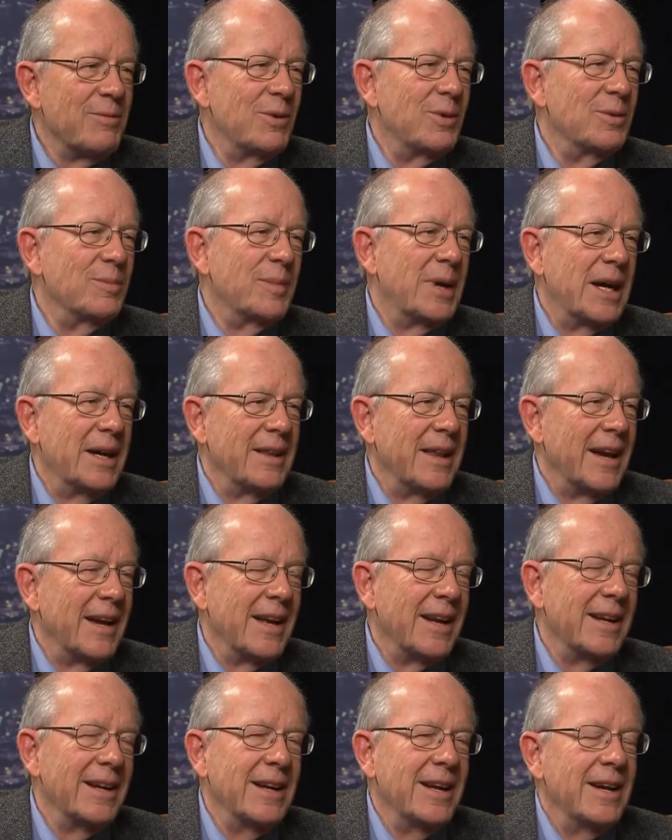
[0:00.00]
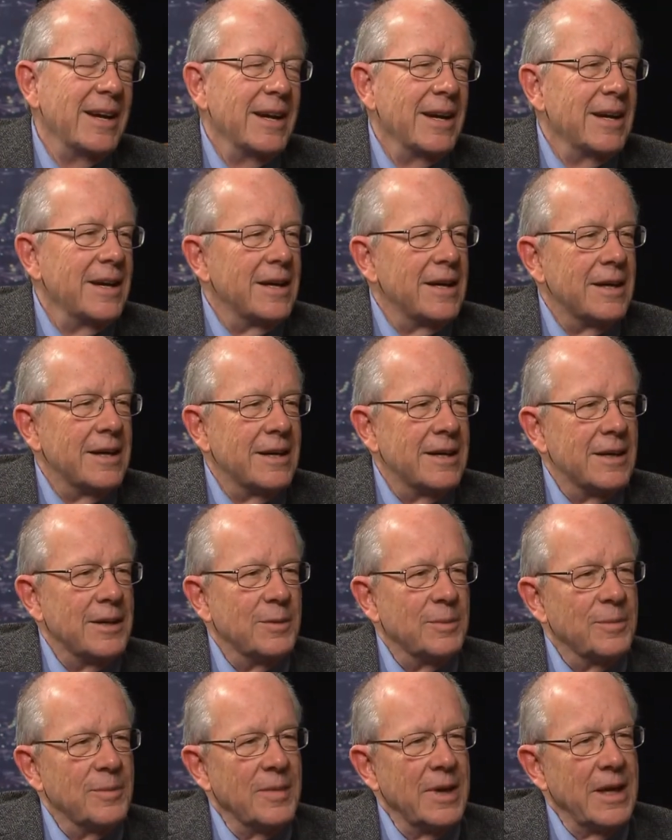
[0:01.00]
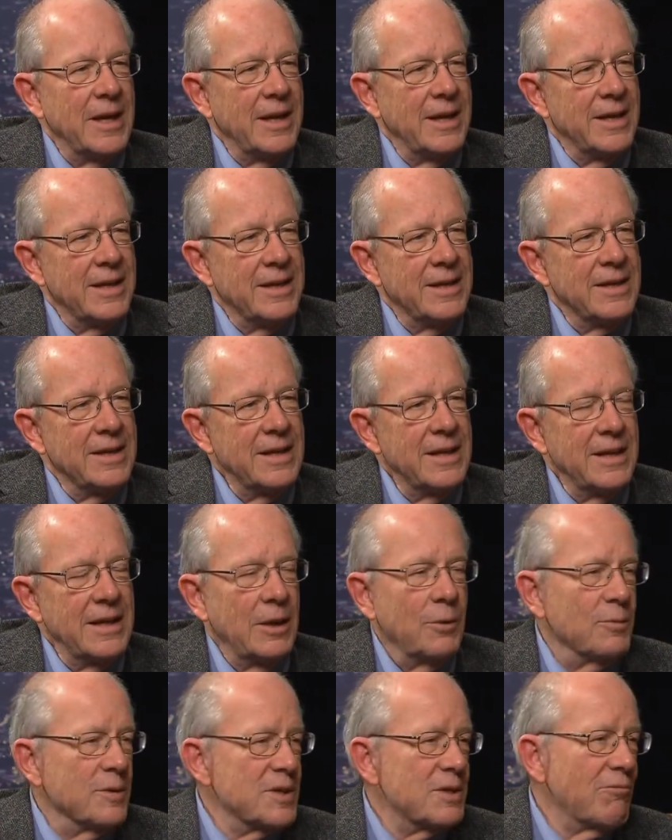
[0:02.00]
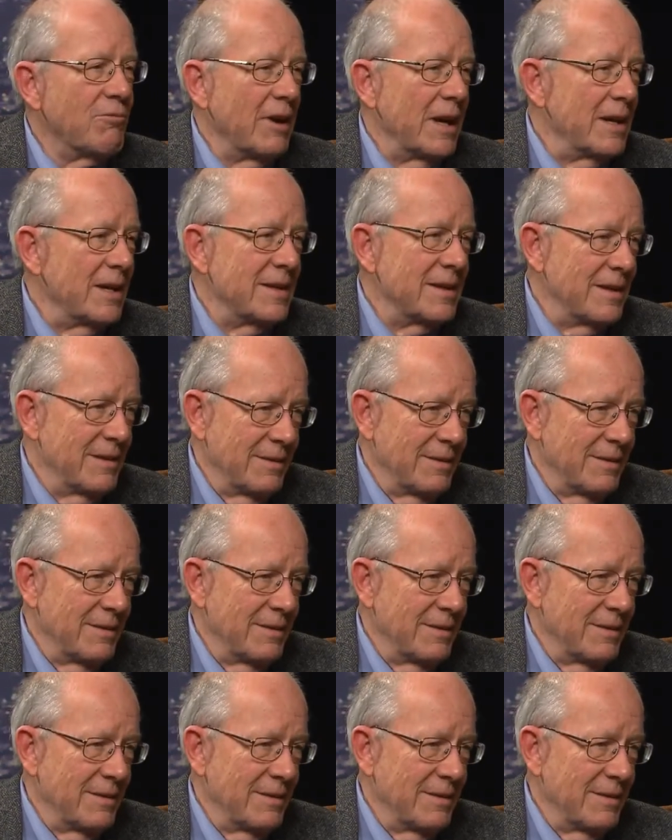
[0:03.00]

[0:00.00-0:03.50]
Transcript: won't buy that. And it was great